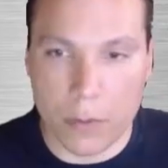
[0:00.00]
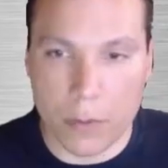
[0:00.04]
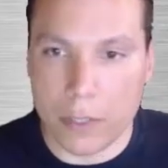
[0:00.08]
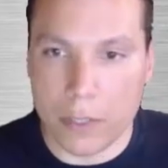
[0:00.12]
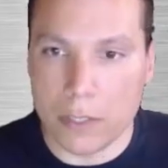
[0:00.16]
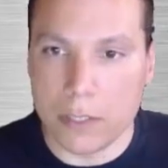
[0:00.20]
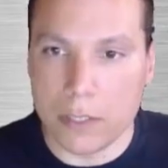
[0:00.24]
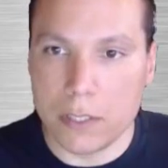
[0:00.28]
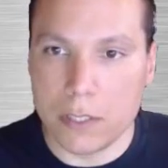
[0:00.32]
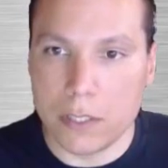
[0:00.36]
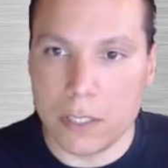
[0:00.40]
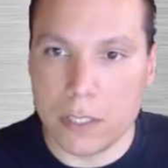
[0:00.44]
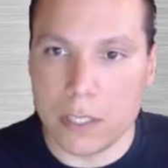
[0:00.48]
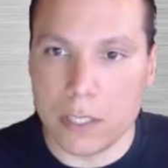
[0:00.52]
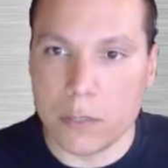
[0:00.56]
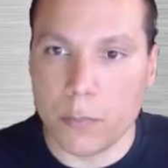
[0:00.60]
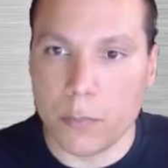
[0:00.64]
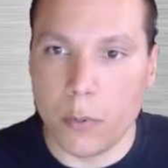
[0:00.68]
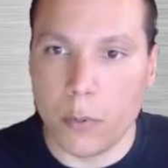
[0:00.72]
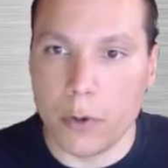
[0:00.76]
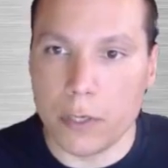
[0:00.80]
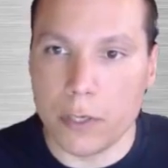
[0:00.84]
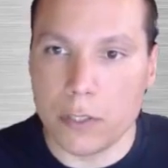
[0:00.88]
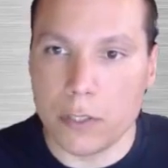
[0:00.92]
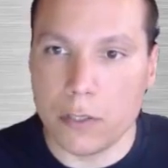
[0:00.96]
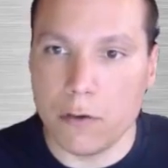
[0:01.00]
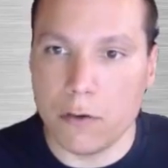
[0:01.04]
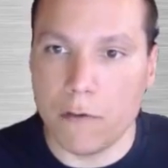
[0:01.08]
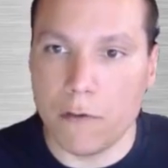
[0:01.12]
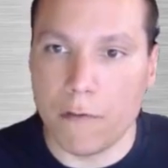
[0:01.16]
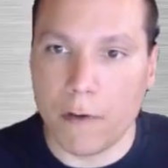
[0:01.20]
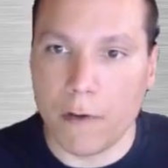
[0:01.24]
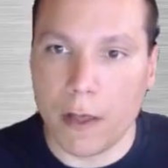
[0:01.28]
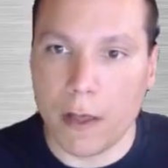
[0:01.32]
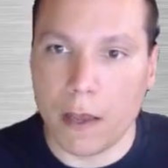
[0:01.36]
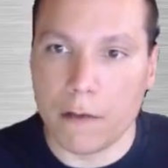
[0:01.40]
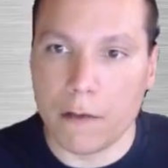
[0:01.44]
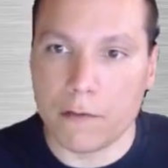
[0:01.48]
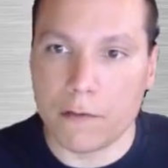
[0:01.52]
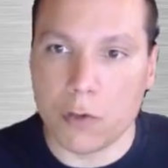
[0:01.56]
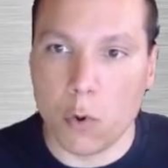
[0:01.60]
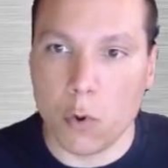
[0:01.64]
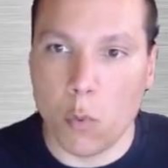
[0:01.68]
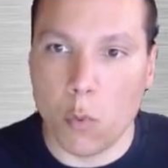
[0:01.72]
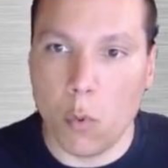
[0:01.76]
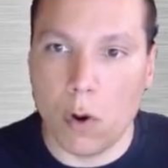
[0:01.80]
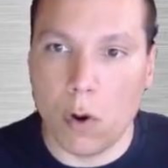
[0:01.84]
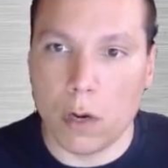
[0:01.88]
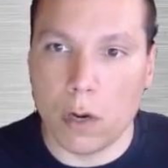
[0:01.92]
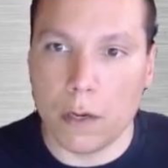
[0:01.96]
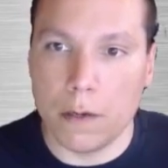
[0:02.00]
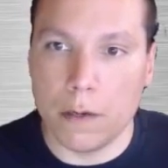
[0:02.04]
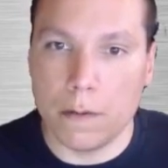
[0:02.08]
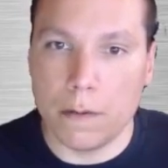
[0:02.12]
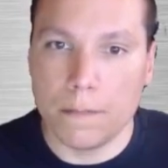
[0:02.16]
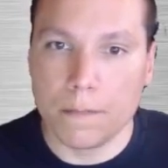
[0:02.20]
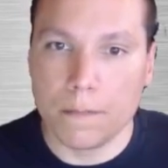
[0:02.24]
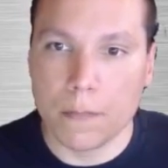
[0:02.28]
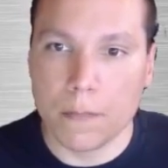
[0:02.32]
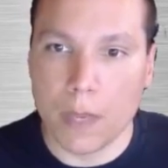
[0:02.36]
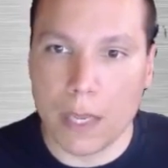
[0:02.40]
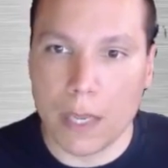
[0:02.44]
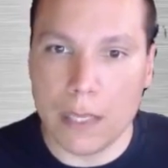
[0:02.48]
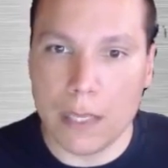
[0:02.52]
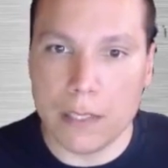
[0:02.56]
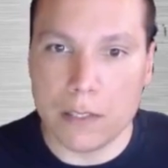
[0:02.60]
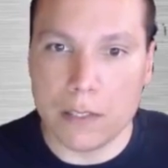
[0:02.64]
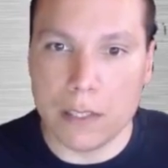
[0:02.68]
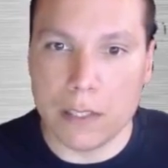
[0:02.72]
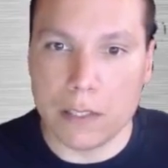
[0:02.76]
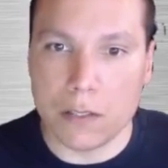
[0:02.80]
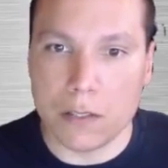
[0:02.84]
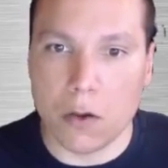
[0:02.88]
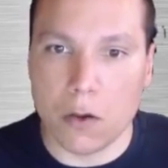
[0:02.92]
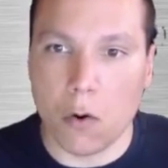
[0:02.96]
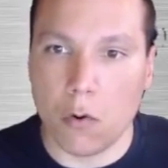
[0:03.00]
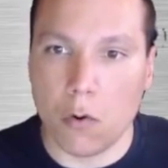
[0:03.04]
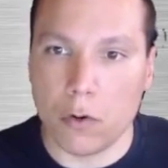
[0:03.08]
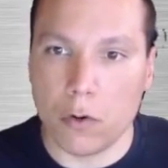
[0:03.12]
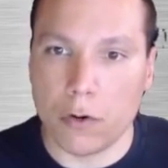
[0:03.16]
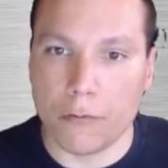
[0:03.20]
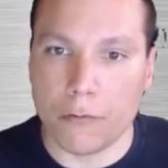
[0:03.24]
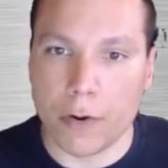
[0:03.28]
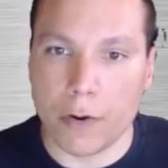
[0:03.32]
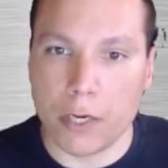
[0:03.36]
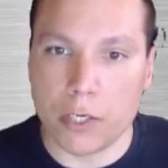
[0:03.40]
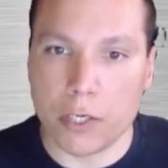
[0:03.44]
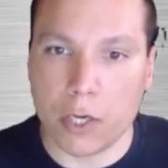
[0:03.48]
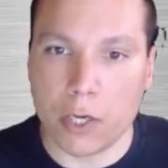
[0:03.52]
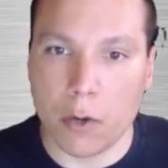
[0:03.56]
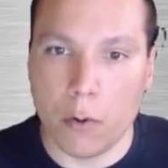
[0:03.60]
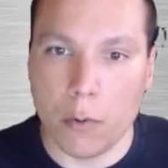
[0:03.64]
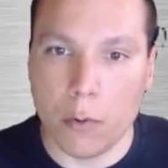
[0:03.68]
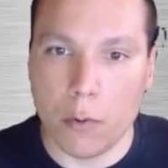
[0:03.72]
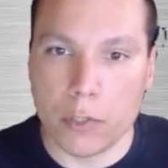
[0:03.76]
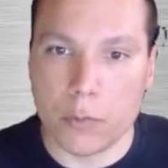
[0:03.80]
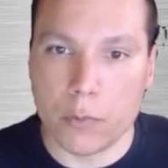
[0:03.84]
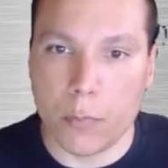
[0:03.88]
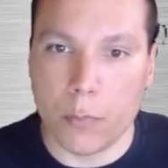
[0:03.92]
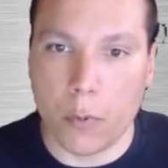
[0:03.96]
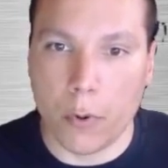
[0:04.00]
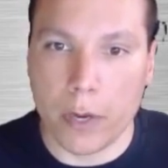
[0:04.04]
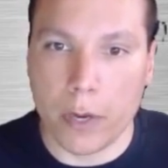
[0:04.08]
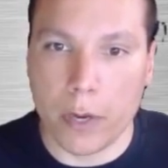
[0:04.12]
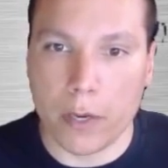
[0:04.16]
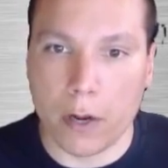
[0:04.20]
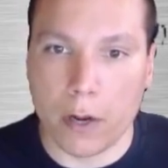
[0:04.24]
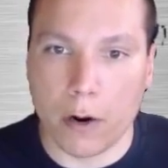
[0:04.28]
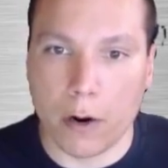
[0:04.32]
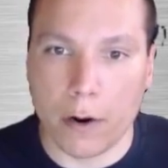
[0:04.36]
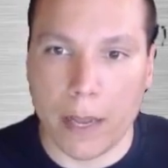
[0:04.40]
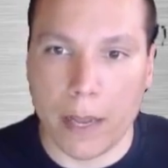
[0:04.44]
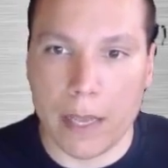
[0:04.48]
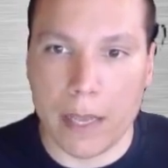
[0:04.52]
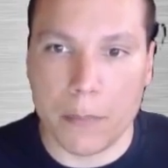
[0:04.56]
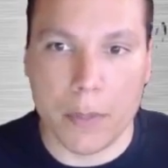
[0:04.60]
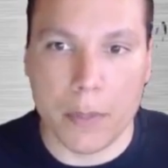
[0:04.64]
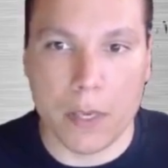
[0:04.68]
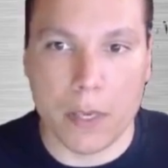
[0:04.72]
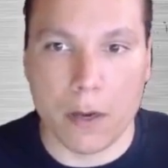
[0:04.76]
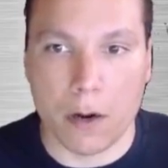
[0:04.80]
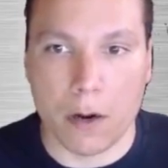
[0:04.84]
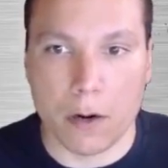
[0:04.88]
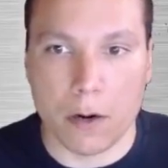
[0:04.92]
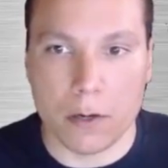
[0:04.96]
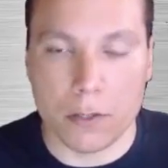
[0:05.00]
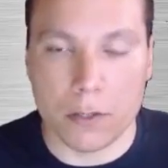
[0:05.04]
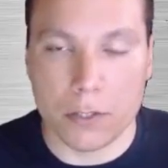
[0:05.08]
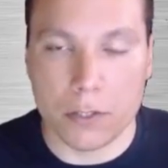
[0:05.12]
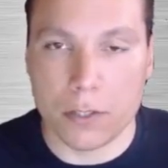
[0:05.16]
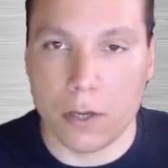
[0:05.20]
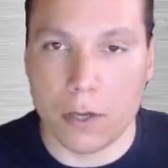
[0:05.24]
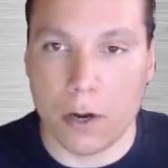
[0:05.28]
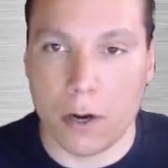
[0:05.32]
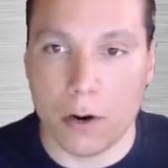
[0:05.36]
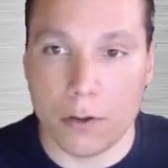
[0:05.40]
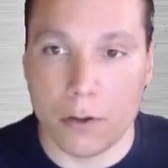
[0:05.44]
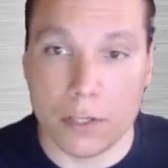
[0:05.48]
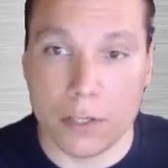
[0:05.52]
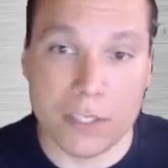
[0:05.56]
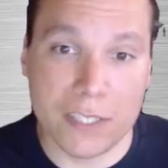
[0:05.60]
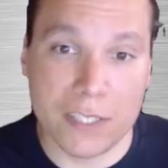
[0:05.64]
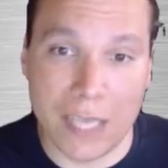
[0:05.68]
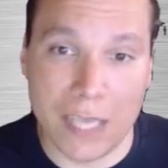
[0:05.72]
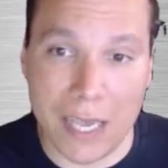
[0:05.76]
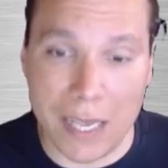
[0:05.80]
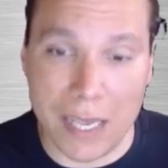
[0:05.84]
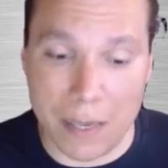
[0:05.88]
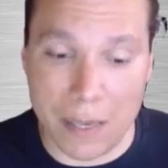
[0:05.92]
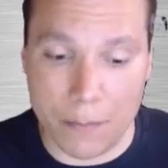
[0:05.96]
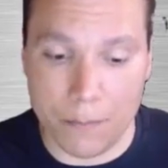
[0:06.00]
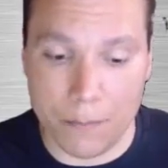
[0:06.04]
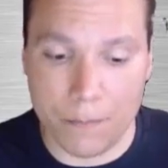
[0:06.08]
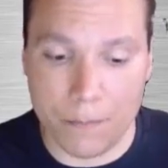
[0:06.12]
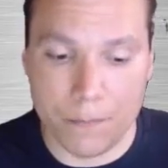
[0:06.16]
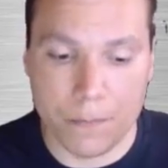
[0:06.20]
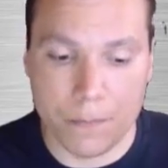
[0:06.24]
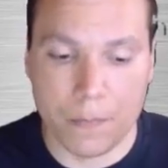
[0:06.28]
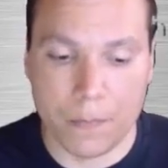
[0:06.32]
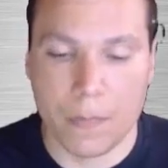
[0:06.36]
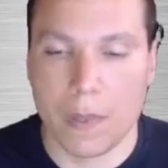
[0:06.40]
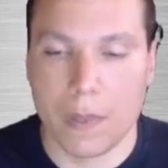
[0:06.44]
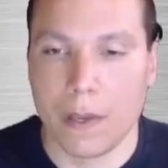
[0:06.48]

but 6.25 to 1 is this golden ratio, at which point our APRs are the same.